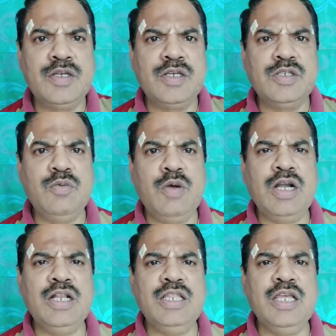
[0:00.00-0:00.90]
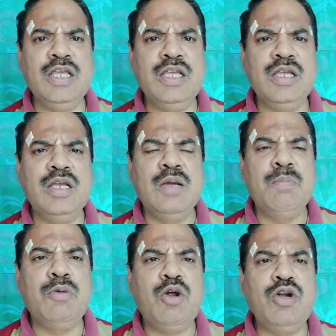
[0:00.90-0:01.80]
So, what are the
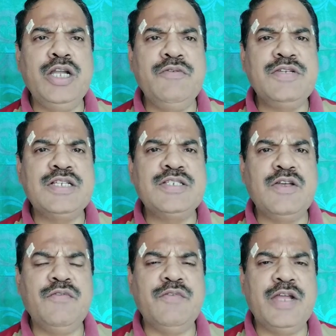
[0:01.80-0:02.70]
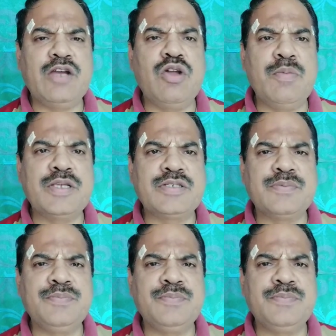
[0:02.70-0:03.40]
broad divisions of economics?